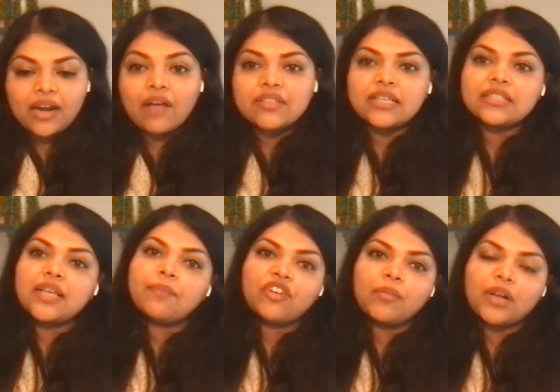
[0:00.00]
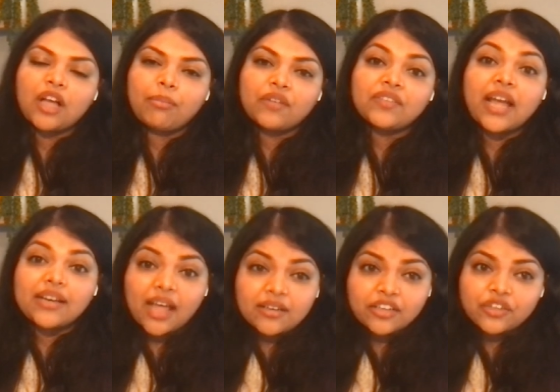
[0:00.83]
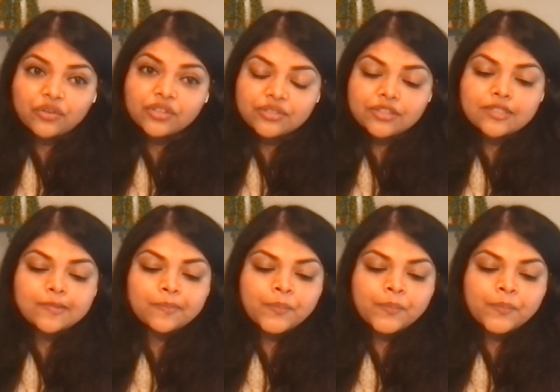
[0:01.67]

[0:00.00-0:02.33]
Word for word: I was exempt from a couple of didactic courses.